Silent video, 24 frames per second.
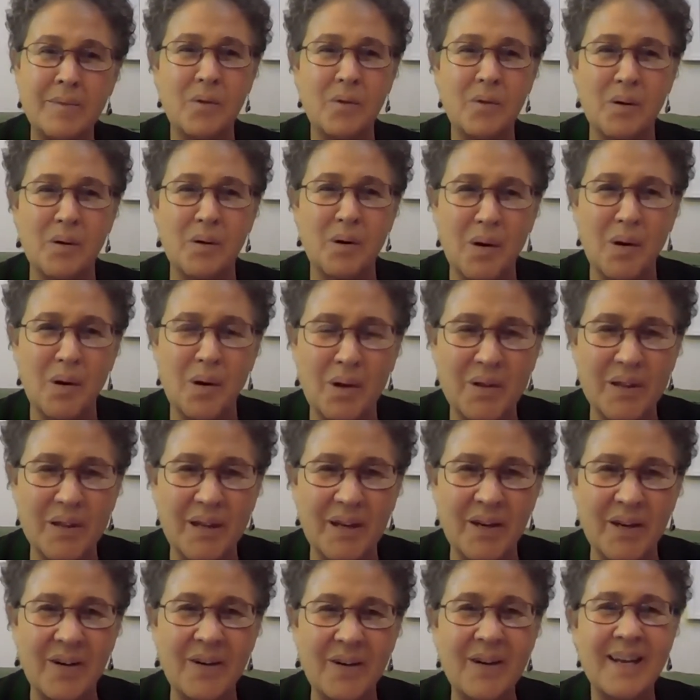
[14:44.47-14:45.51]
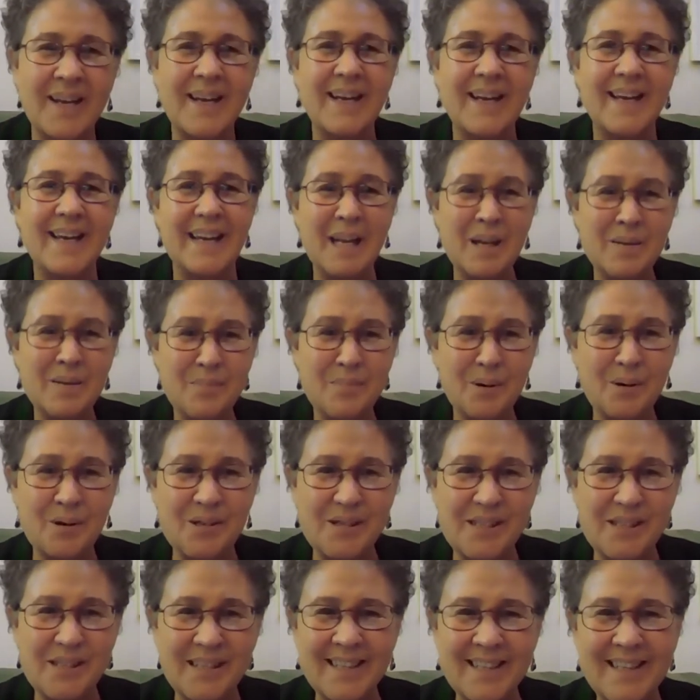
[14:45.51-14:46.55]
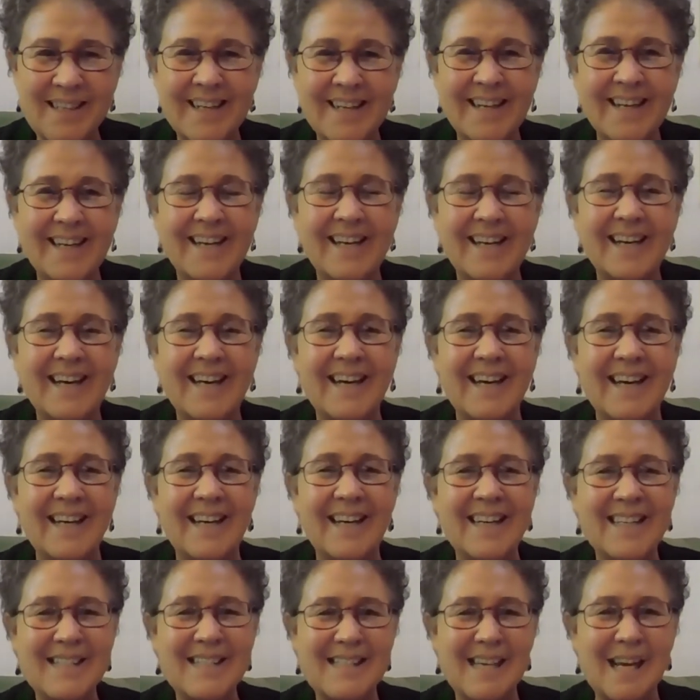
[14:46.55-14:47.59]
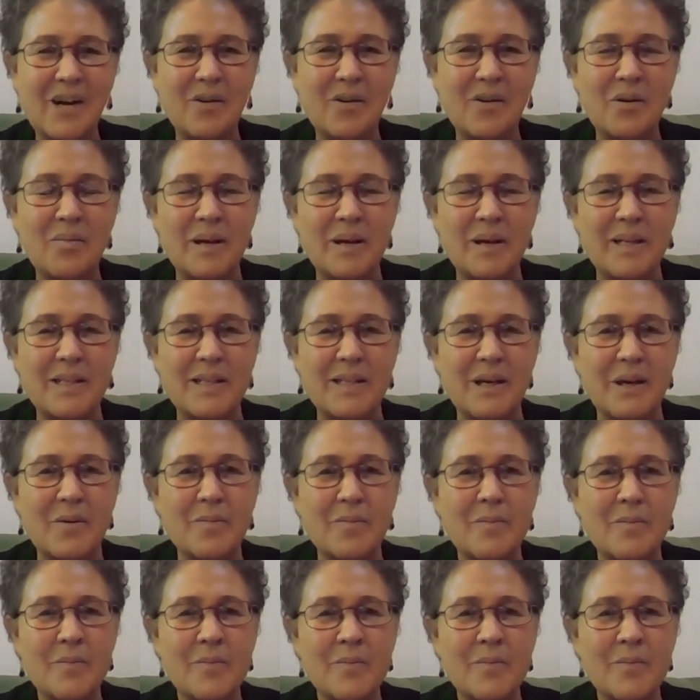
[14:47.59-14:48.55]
We were all there in person in Sacramento.